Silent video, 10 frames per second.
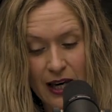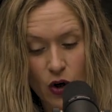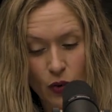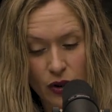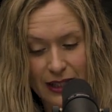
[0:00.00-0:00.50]

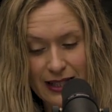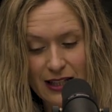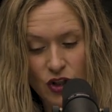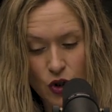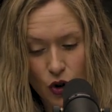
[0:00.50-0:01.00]
It
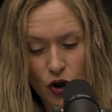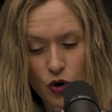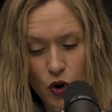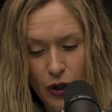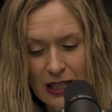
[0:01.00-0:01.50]
releases
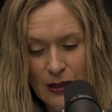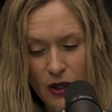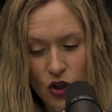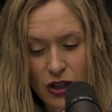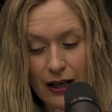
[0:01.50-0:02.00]

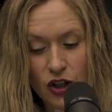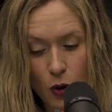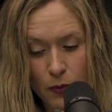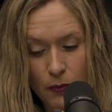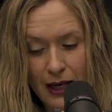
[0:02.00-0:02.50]
neurotransmitters like
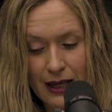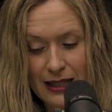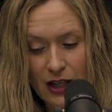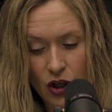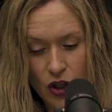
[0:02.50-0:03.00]
dopamine and
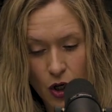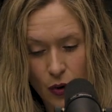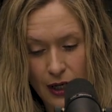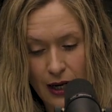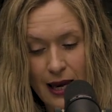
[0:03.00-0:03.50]

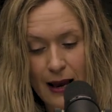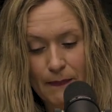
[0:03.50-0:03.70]
serotonin,